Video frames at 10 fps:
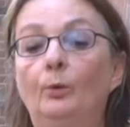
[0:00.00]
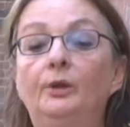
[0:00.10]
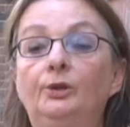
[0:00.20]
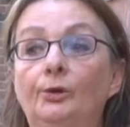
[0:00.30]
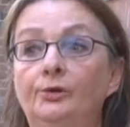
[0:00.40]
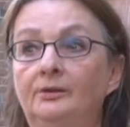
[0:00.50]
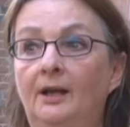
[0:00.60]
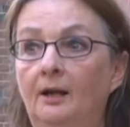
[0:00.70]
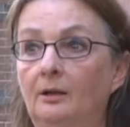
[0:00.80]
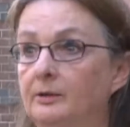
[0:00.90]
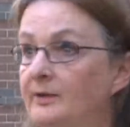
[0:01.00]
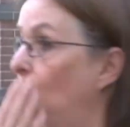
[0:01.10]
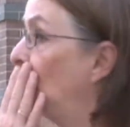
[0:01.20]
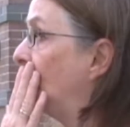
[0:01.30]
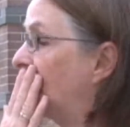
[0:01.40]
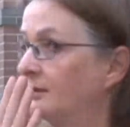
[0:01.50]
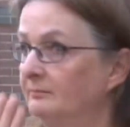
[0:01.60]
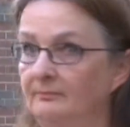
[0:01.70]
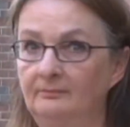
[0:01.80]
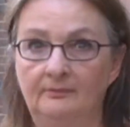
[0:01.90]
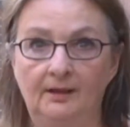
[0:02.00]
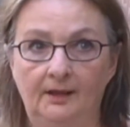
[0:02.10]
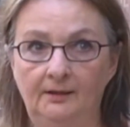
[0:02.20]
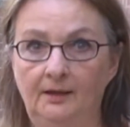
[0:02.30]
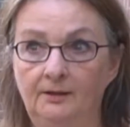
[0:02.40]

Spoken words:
We turn the dial and say, oops, and